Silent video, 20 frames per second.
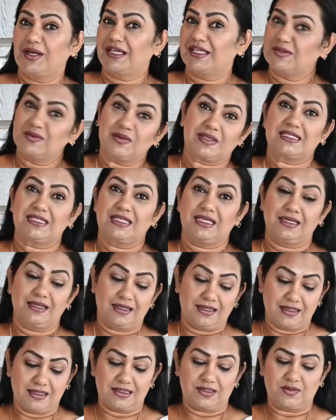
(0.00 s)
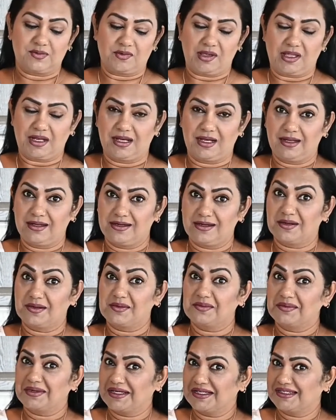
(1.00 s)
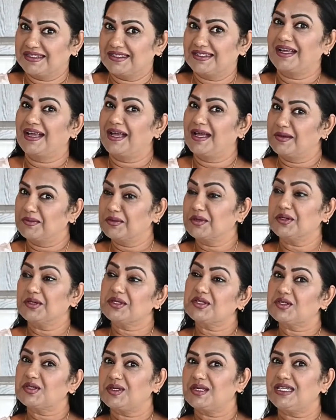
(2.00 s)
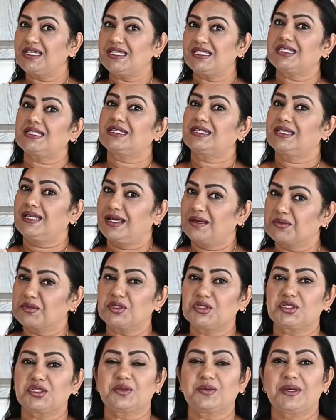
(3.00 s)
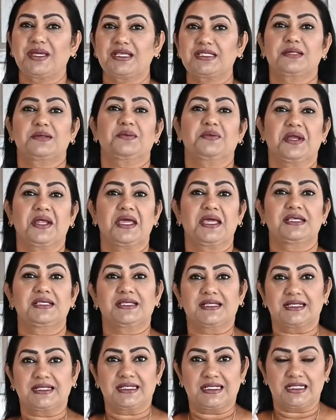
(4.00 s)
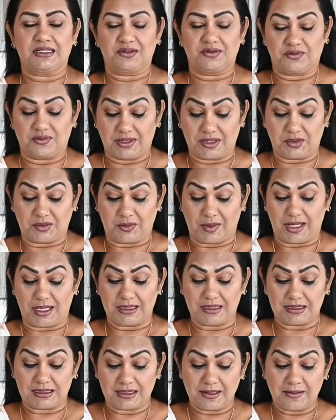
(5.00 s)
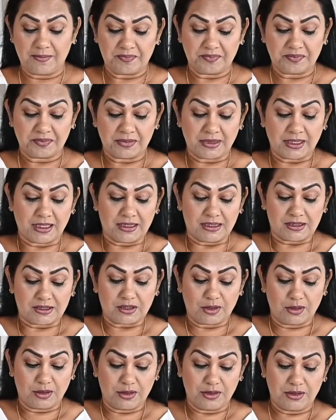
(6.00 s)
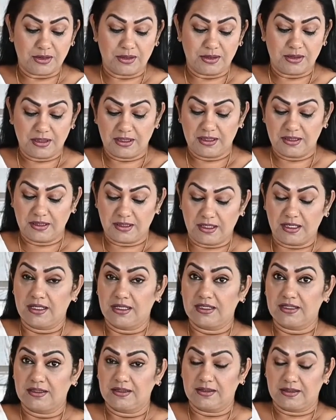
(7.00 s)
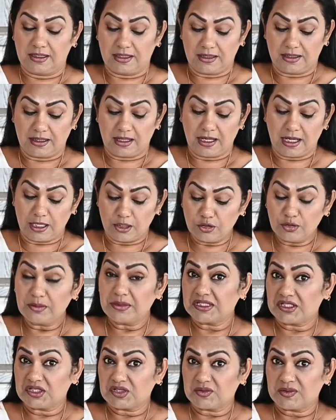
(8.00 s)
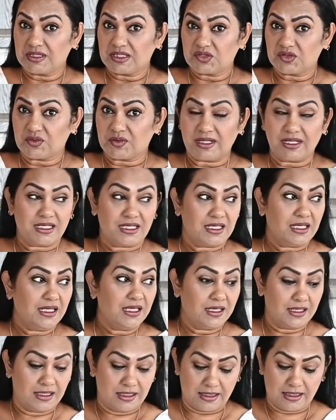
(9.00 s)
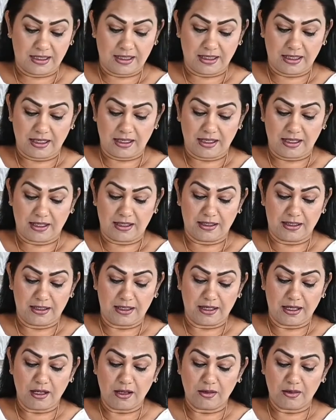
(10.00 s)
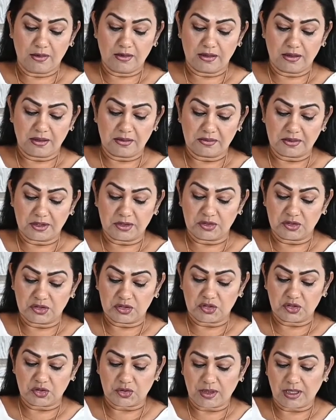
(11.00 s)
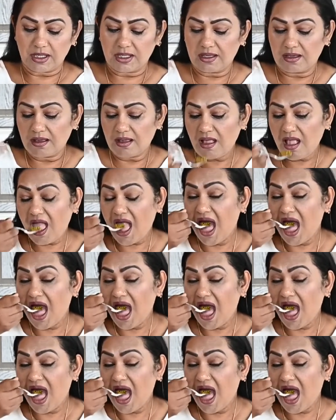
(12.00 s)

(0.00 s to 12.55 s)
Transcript: guys was thinking it's very little, but I'm going to eat. I'm going to make some rice and eat with the rice. So aloo matar is ready, and now I'm going to try.